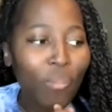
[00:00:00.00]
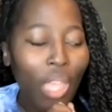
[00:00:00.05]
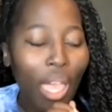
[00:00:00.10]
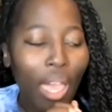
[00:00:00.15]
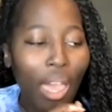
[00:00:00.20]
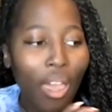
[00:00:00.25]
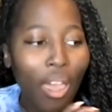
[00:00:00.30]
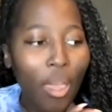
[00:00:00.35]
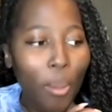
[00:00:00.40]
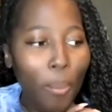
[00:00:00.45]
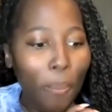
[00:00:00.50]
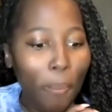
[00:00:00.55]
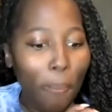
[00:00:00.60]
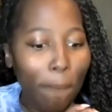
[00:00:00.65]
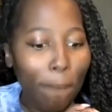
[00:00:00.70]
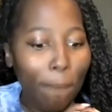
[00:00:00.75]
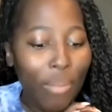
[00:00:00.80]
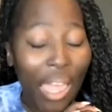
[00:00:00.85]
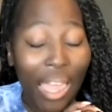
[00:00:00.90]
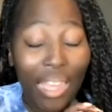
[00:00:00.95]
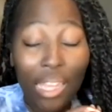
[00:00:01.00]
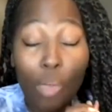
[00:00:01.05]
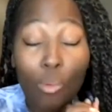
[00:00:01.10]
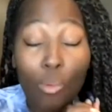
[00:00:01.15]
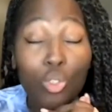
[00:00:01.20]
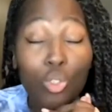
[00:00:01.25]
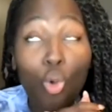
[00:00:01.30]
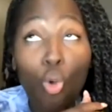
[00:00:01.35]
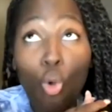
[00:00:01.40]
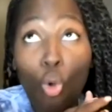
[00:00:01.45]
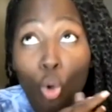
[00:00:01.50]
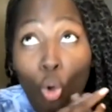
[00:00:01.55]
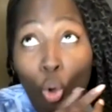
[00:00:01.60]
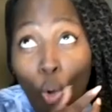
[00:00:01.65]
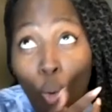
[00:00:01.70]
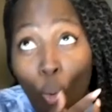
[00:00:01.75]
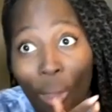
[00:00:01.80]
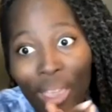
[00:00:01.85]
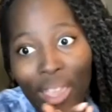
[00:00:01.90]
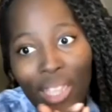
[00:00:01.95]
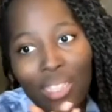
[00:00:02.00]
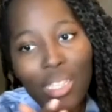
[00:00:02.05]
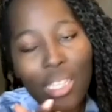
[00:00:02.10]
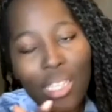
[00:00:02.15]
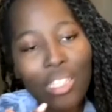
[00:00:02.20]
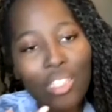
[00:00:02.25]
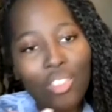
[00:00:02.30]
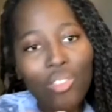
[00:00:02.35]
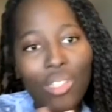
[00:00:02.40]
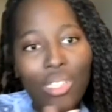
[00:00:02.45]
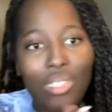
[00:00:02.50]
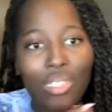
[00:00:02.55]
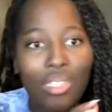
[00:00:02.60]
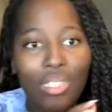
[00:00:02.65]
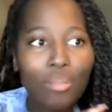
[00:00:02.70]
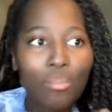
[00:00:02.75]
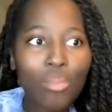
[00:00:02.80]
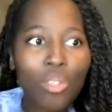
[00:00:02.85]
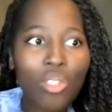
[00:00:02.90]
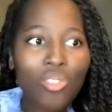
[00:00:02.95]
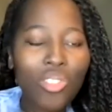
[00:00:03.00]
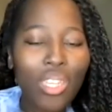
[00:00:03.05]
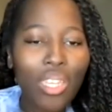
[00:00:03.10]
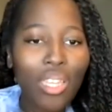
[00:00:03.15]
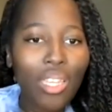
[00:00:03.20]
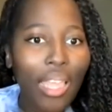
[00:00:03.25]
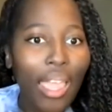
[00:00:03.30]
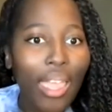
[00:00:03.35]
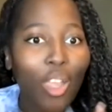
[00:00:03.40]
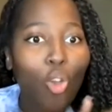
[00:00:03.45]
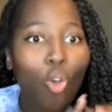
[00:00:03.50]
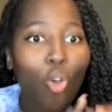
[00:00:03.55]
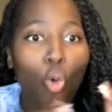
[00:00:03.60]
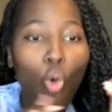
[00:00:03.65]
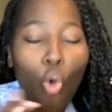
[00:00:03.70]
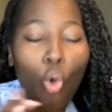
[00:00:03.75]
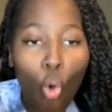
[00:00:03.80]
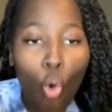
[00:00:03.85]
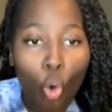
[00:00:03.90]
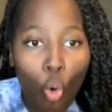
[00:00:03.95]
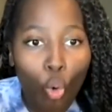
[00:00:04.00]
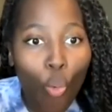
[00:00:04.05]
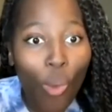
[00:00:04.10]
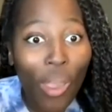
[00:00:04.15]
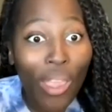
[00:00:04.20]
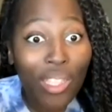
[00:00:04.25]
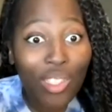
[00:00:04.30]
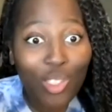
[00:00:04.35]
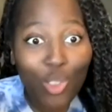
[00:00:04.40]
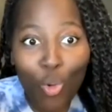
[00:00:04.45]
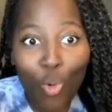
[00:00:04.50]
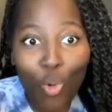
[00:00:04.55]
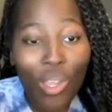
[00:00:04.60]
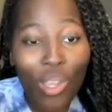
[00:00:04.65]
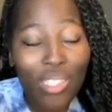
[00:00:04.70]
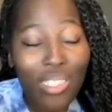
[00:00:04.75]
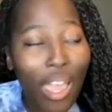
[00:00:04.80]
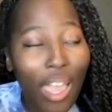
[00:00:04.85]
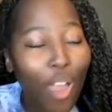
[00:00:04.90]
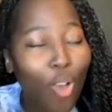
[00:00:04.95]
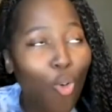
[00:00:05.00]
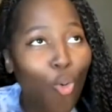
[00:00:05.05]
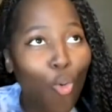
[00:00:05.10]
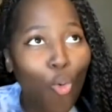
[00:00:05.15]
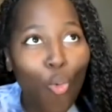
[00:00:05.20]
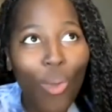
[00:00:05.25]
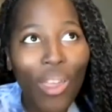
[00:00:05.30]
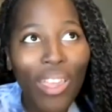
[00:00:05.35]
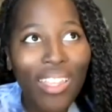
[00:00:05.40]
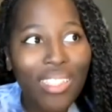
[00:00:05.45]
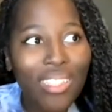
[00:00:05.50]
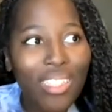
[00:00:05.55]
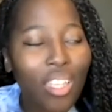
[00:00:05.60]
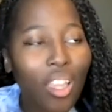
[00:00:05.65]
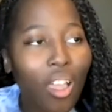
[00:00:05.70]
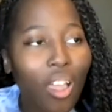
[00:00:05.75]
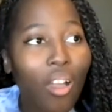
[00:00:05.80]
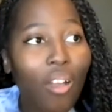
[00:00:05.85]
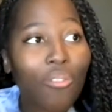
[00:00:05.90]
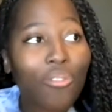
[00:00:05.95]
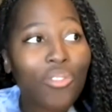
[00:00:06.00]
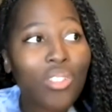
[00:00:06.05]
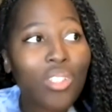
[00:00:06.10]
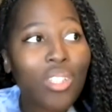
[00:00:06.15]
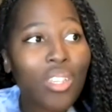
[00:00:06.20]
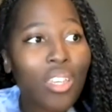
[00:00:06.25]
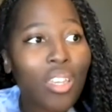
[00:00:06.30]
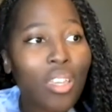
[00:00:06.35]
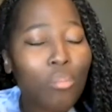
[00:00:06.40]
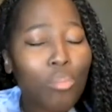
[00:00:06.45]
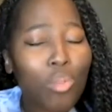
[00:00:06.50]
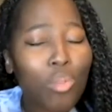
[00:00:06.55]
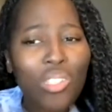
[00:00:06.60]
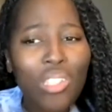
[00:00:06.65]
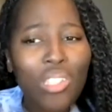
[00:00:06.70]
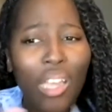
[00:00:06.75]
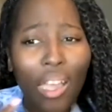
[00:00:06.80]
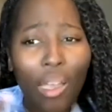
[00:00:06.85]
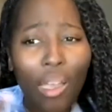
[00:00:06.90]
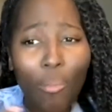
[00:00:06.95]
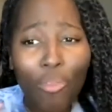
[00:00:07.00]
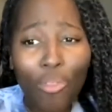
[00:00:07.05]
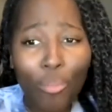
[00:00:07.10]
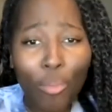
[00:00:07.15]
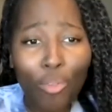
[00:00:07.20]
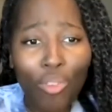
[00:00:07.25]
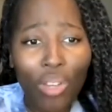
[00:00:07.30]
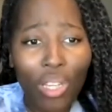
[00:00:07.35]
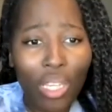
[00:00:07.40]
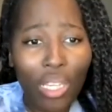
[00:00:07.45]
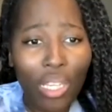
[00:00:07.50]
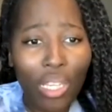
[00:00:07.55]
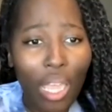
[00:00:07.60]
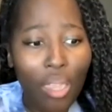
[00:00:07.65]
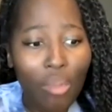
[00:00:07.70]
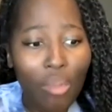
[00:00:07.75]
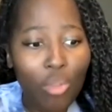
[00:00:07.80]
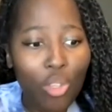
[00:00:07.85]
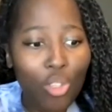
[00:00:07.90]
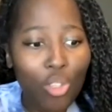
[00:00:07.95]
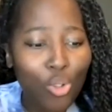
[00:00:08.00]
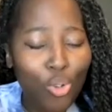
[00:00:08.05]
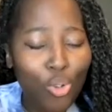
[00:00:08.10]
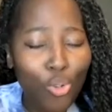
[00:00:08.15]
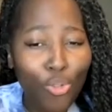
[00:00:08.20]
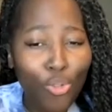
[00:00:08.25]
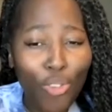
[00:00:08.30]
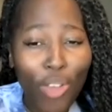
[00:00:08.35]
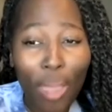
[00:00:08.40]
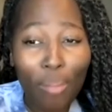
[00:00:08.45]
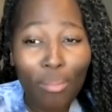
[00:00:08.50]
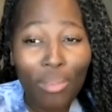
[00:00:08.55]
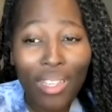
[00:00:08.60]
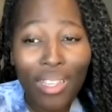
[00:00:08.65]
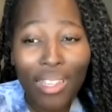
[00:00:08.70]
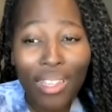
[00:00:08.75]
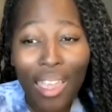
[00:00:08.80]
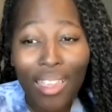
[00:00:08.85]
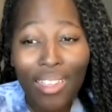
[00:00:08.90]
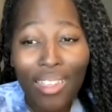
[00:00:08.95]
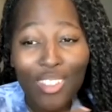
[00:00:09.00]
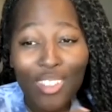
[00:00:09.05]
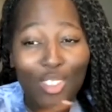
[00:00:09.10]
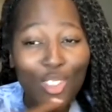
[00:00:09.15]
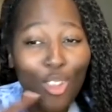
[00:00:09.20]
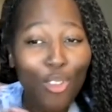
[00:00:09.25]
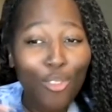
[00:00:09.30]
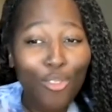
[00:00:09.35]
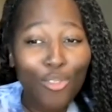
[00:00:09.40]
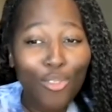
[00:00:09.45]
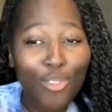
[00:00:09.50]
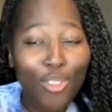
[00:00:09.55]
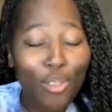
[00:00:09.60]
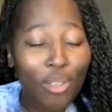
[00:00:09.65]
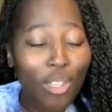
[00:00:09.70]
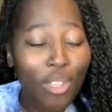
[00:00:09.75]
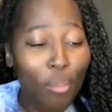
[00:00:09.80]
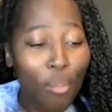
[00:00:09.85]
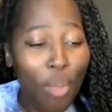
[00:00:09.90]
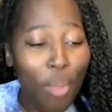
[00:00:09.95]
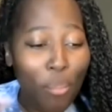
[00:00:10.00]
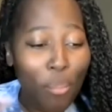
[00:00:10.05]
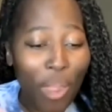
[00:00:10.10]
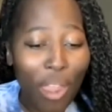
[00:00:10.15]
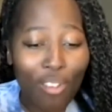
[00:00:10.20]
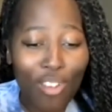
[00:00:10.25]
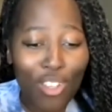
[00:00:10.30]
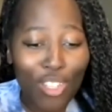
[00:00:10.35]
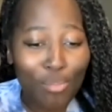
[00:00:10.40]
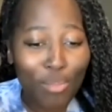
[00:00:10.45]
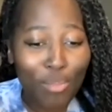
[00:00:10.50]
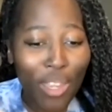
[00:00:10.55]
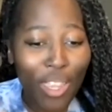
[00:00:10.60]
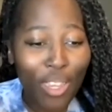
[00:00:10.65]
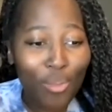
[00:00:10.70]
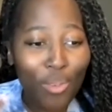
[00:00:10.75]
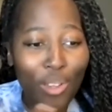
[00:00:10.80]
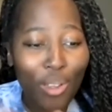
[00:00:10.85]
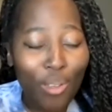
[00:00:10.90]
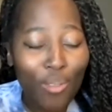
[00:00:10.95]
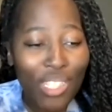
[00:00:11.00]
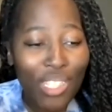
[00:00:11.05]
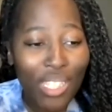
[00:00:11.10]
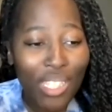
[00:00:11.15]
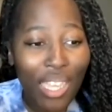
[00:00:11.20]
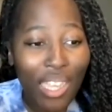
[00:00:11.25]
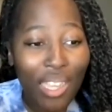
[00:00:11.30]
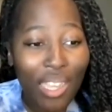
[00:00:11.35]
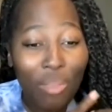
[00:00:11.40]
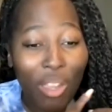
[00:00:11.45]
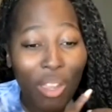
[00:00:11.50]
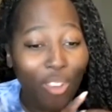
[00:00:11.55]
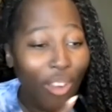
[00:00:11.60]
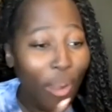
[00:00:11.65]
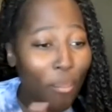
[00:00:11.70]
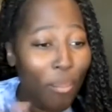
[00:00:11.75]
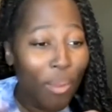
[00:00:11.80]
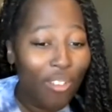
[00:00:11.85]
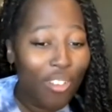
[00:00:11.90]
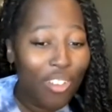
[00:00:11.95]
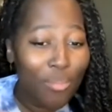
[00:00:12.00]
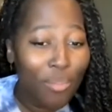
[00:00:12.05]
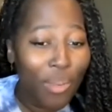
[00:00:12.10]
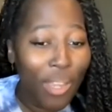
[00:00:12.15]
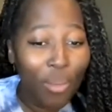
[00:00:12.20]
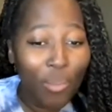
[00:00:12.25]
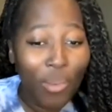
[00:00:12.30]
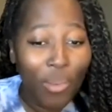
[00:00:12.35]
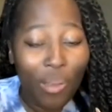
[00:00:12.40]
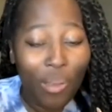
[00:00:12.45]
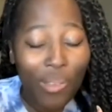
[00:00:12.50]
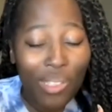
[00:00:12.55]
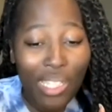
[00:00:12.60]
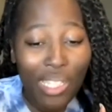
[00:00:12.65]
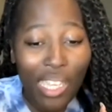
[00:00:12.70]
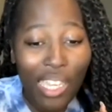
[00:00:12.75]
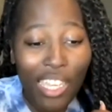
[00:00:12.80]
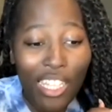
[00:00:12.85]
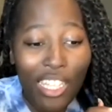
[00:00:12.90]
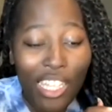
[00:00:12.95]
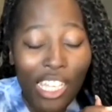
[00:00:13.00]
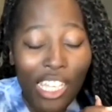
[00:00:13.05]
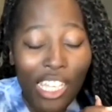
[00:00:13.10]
And I was always interested in music, like always. I always loved music. I come from a really like musical family, like the stuff that like my parents played when I was a kid, my grandparents played when I was a kid.